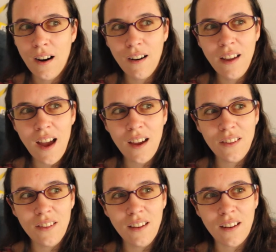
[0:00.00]
oh yeah,
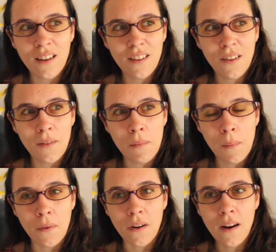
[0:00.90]
you did, I didn't
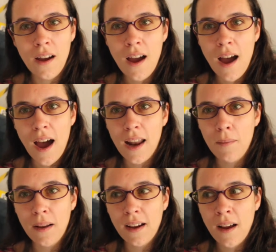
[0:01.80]
remember. And
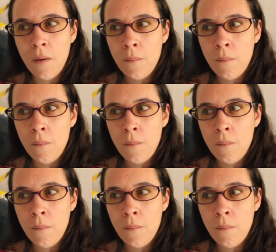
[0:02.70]
I'm like,